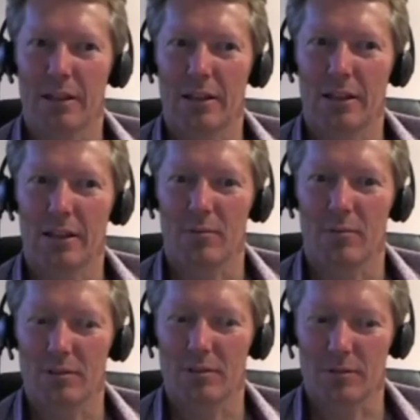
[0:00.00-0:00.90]
it
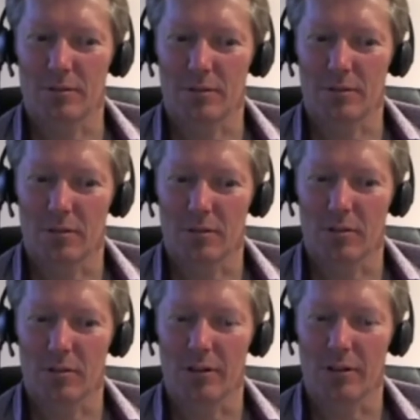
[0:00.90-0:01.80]
was,
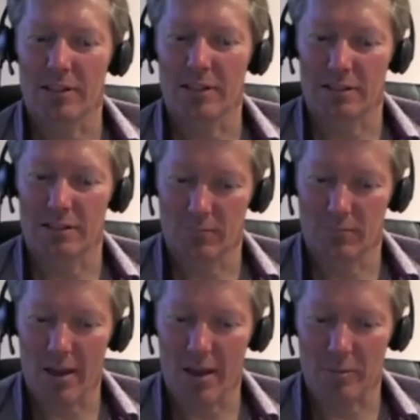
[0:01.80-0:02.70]
or at least
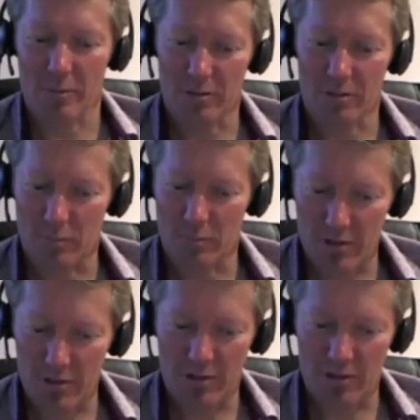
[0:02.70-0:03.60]
my exposure was
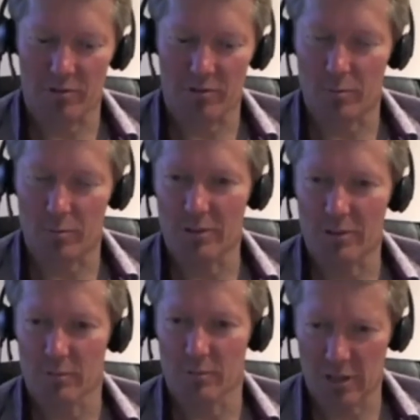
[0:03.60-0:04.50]
mostly through
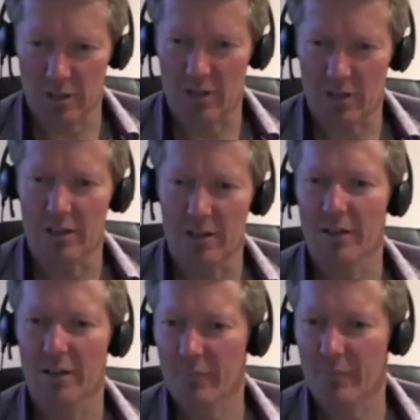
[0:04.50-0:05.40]
Buddhism and yoga.
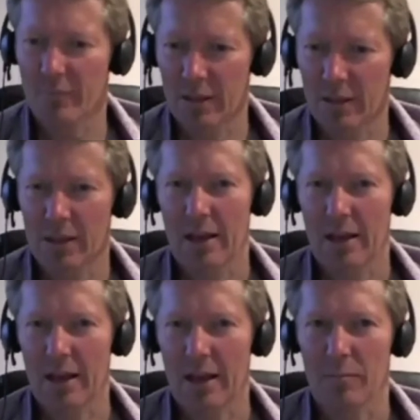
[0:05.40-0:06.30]

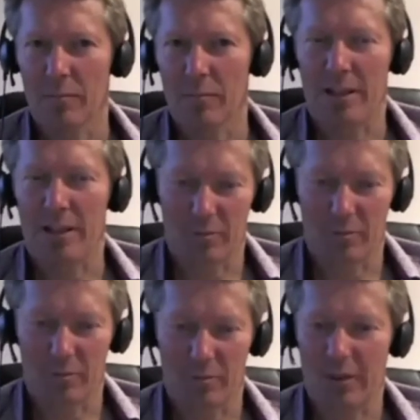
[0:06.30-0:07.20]
That's where,
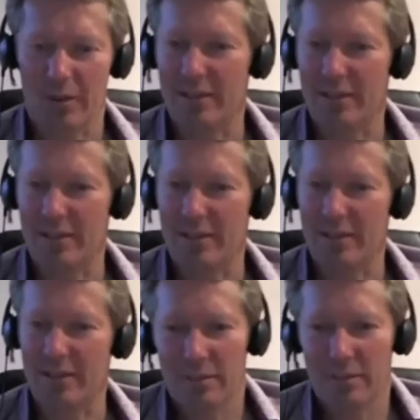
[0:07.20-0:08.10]
you
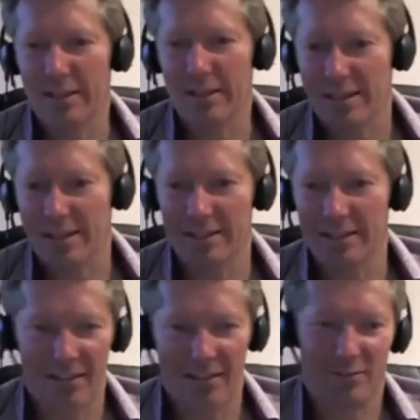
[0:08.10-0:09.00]
know, being
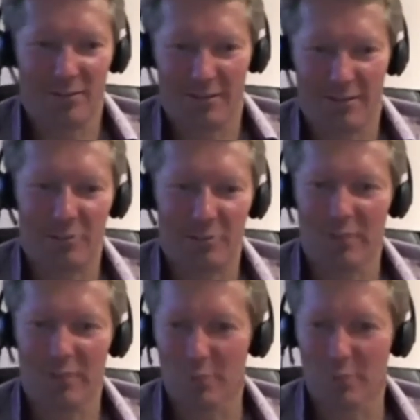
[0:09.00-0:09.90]
in India,
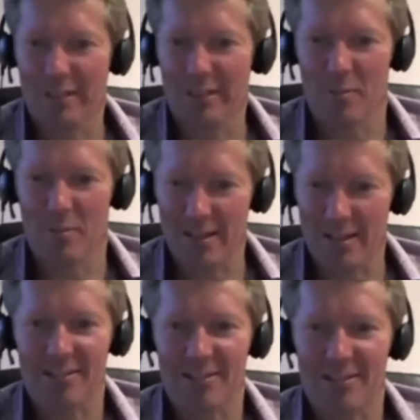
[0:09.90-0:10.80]
that's where all the
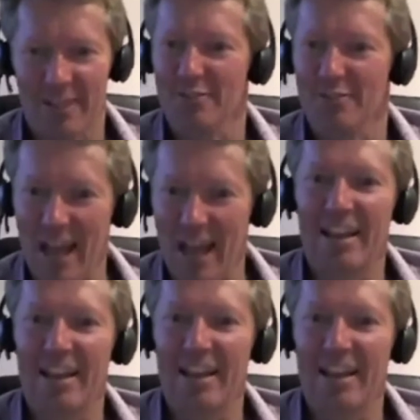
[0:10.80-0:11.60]
information kind of lay.